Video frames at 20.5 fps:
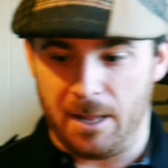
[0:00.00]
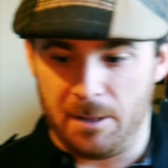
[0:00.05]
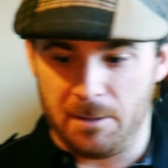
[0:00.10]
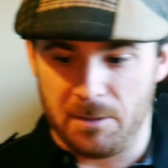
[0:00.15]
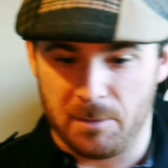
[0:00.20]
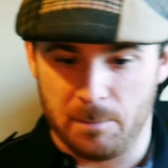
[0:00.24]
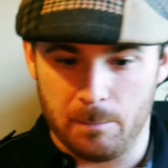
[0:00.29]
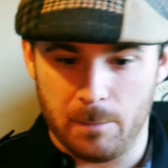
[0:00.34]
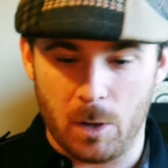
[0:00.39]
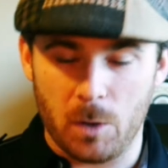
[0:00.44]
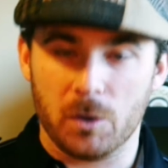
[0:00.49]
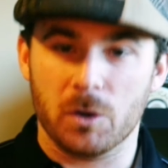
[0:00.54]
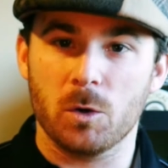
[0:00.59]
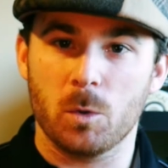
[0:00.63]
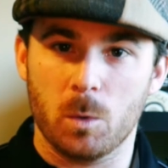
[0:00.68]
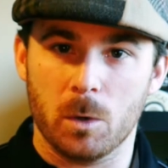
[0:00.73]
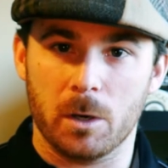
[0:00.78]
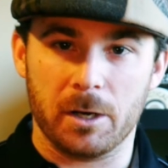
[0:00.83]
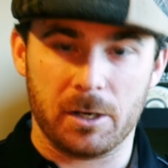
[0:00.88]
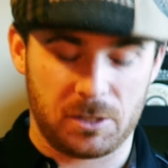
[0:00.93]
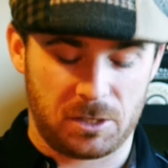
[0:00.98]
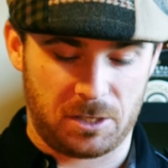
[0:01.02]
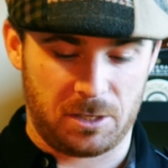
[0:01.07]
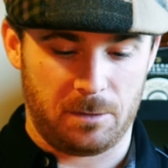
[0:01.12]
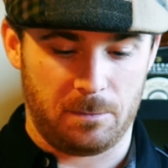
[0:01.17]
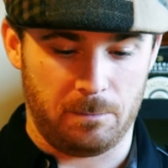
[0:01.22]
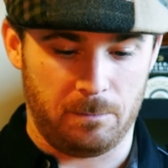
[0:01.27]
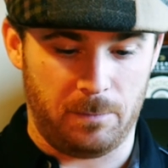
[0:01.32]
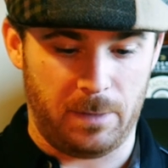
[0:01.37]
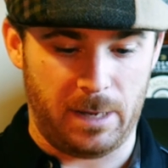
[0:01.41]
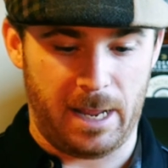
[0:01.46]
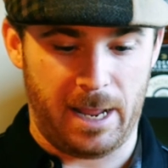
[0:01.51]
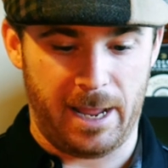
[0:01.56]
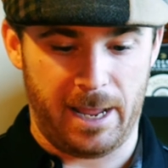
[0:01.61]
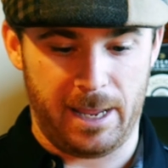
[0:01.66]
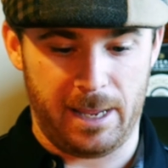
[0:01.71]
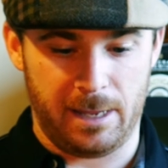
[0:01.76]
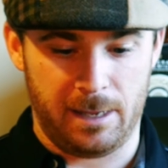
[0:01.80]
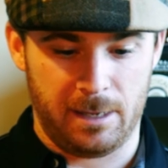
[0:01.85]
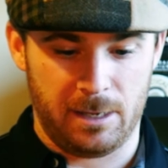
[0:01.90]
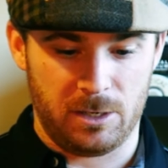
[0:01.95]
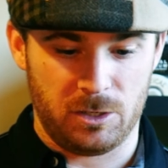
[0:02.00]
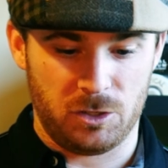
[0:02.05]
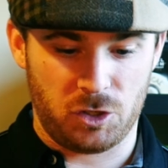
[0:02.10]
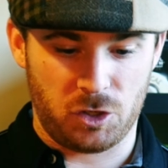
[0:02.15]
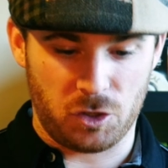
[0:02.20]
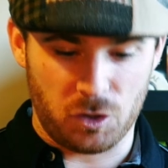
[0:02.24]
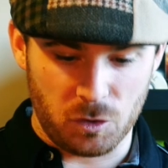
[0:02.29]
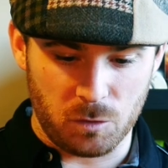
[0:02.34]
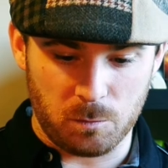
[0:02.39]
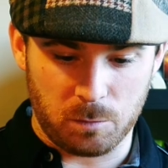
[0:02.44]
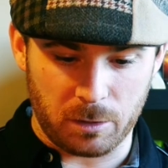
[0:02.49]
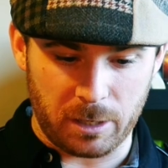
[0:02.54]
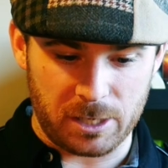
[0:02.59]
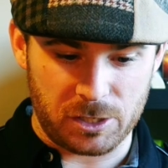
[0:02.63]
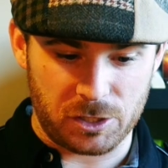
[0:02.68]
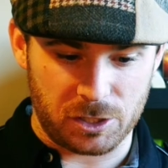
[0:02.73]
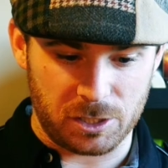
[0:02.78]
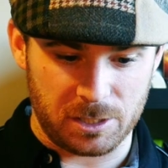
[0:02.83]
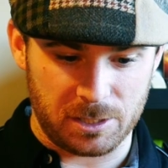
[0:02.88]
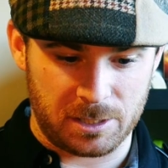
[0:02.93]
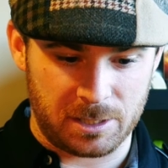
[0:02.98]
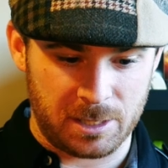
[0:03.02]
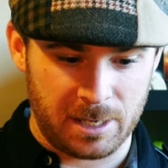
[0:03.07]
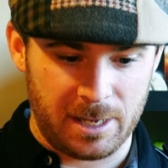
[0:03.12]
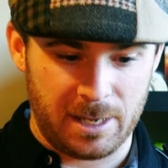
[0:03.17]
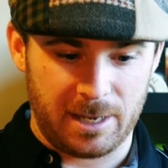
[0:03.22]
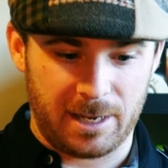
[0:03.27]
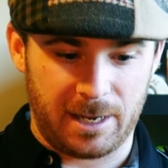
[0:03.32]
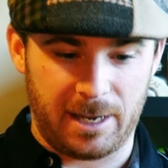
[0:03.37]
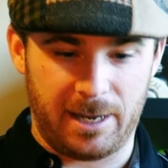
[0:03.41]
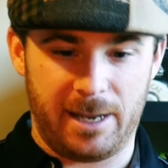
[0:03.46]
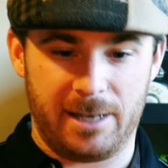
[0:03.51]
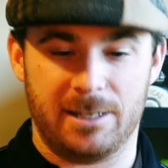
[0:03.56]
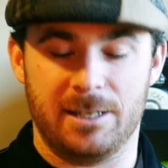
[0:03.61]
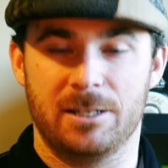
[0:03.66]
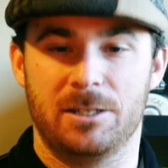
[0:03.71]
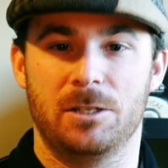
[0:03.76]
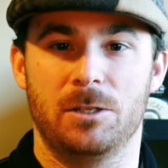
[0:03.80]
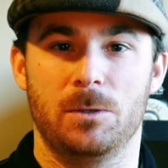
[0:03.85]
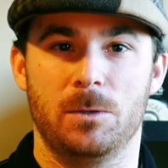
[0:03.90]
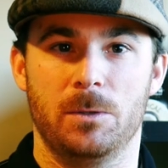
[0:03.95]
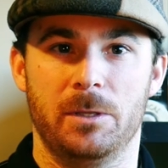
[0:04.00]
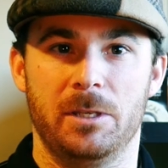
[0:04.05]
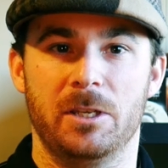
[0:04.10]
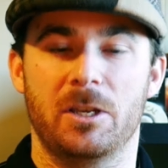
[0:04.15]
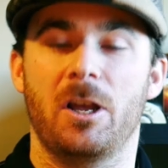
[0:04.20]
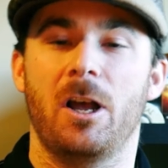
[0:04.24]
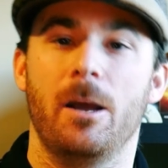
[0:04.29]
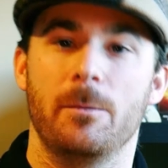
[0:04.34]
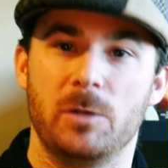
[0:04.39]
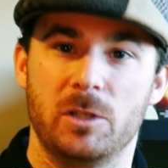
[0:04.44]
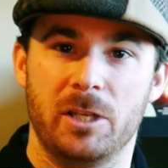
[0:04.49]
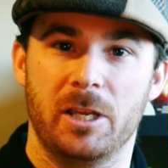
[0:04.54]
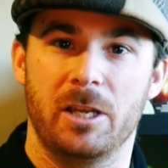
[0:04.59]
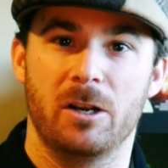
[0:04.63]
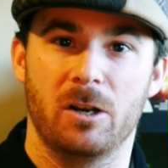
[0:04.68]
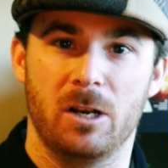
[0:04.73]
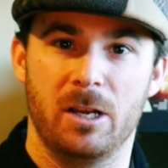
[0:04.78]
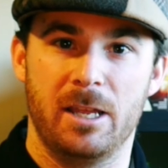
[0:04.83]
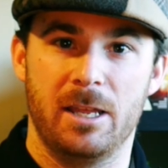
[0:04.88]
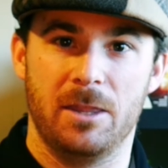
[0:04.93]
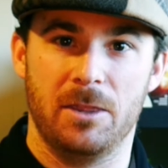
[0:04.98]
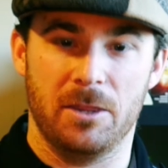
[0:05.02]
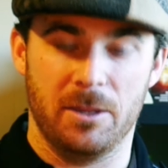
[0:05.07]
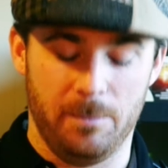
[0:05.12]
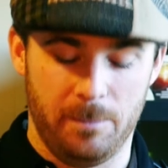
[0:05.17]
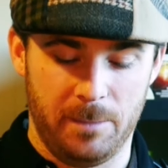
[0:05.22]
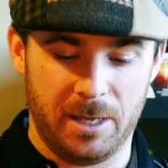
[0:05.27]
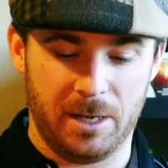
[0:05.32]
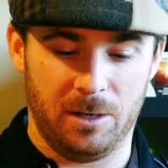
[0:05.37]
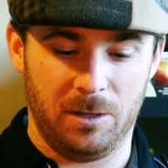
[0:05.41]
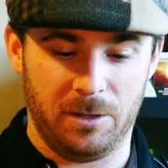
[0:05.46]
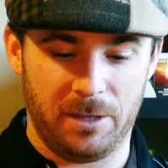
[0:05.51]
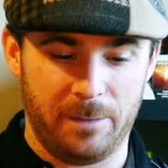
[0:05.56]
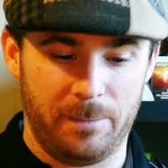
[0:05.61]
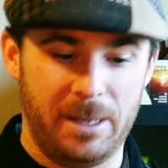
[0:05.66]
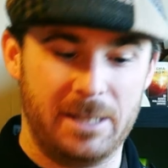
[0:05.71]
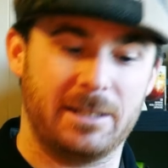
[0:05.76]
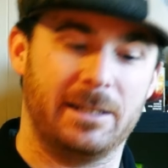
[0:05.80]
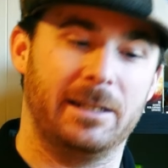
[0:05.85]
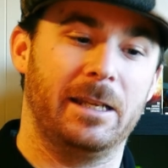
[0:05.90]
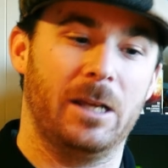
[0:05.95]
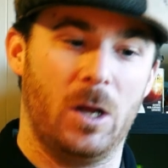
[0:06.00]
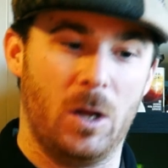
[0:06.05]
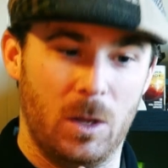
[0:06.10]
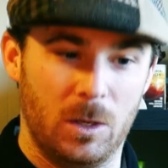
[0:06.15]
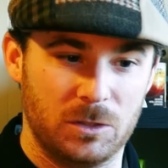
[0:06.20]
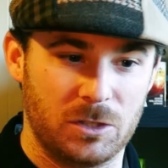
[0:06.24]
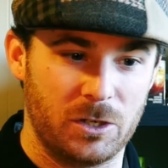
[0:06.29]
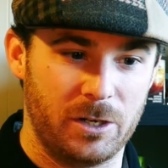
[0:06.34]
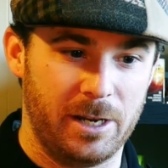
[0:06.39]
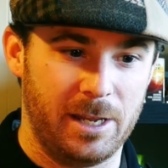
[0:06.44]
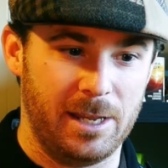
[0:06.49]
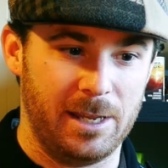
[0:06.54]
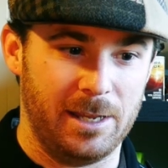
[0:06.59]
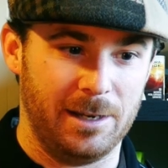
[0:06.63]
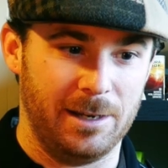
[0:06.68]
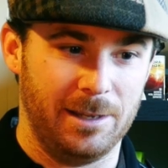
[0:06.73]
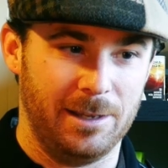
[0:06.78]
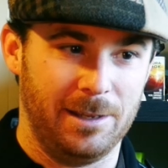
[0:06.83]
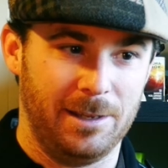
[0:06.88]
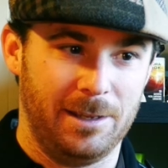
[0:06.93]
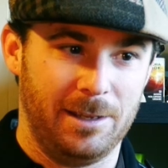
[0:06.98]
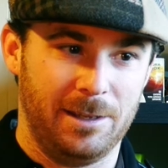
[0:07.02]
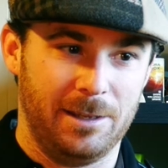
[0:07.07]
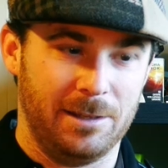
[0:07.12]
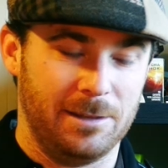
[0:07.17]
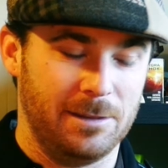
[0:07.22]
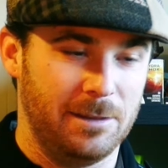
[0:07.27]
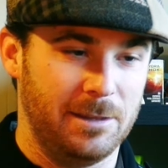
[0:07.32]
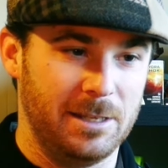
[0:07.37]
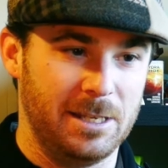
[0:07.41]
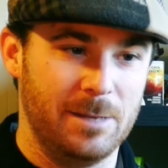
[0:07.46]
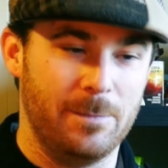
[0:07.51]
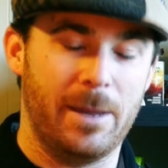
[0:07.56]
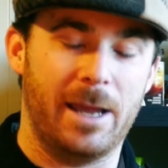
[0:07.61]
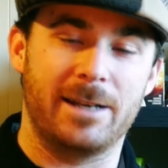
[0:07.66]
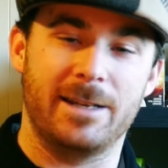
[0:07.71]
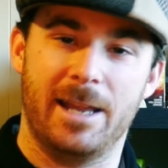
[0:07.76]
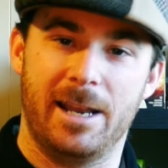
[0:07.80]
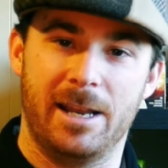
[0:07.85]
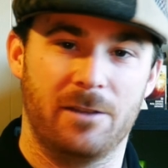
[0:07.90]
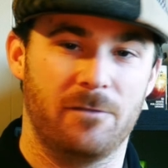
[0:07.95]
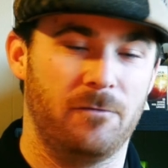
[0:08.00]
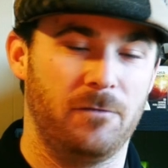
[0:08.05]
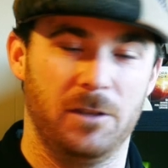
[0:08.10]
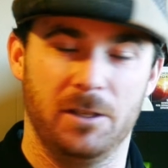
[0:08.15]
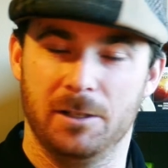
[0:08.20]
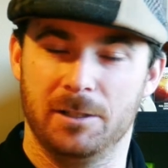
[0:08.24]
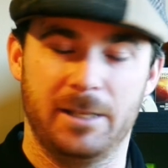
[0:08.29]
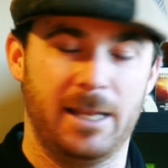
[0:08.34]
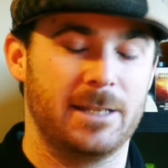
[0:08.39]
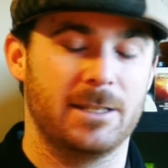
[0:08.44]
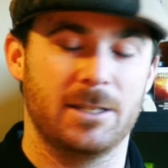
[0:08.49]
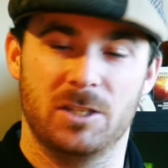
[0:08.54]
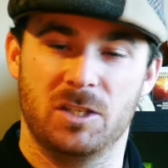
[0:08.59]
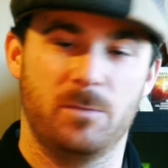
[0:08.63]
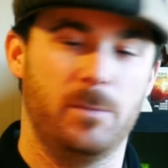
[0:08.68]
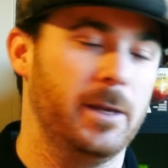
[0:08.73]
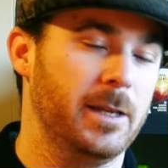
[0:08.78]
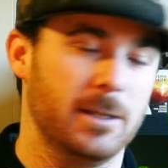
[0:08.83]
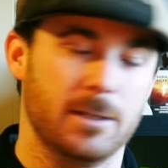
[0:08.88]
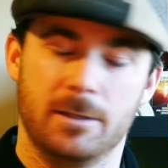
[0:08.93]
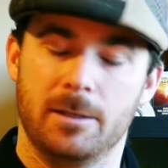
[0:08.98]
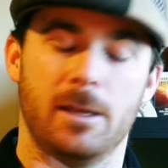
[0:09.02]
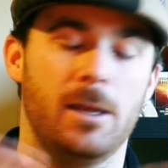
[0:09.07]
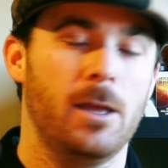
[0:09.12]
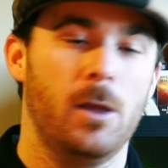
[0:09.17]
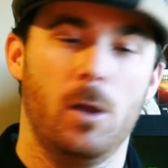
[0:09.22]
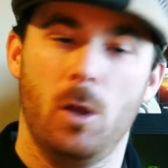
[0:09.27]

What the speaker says: the motor works by two brushes connecting to the commutator in the middle that basically alternate the magnetic field as it spins.